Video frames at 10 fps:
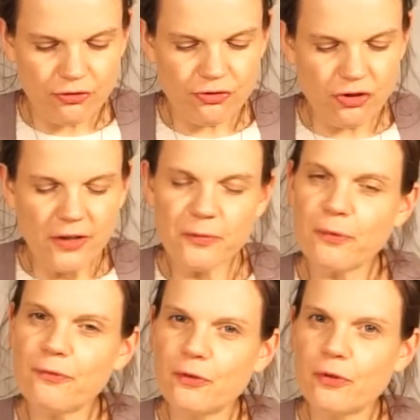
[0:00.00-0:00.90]
just
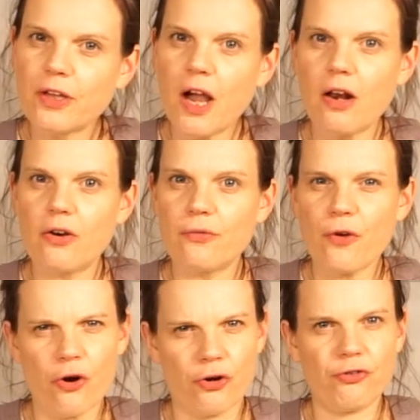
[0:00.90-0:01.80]
before the colour of
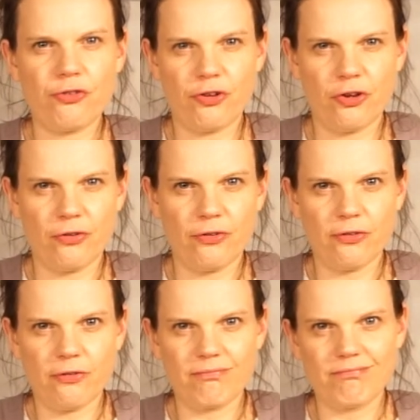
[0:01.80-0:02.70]
orange juice
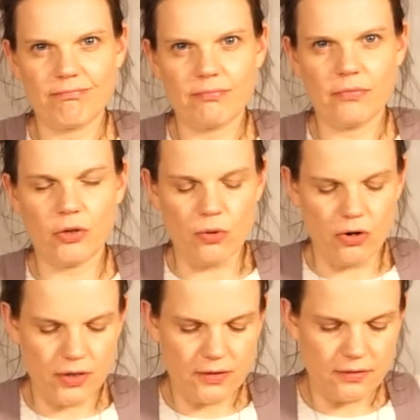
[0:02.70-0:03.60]
you want.